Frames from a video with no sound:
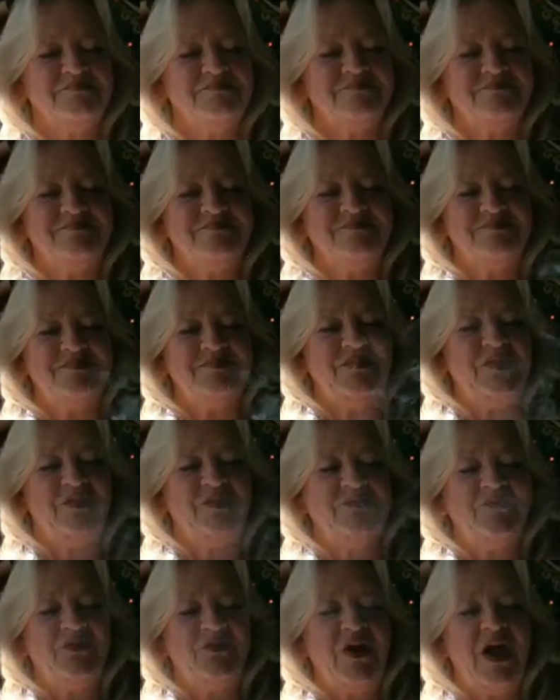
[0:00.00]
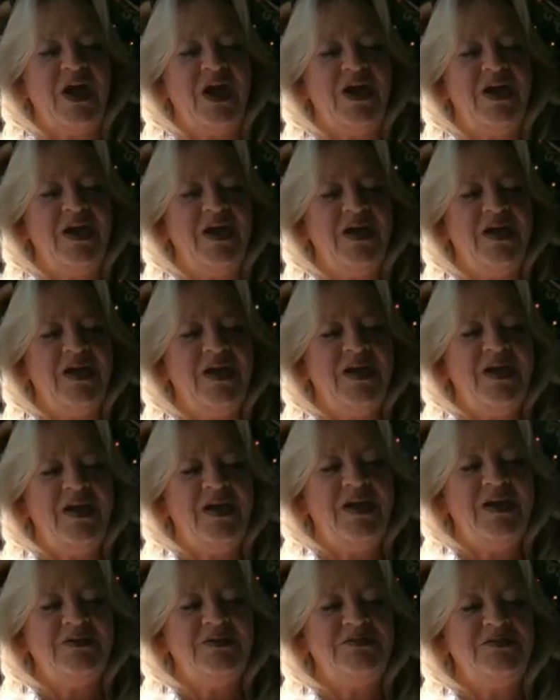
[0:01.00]
I'm
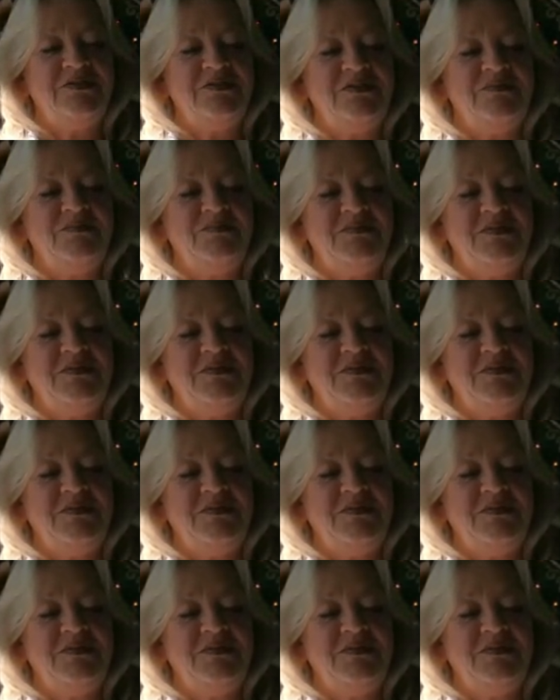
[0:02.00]
afraid to die.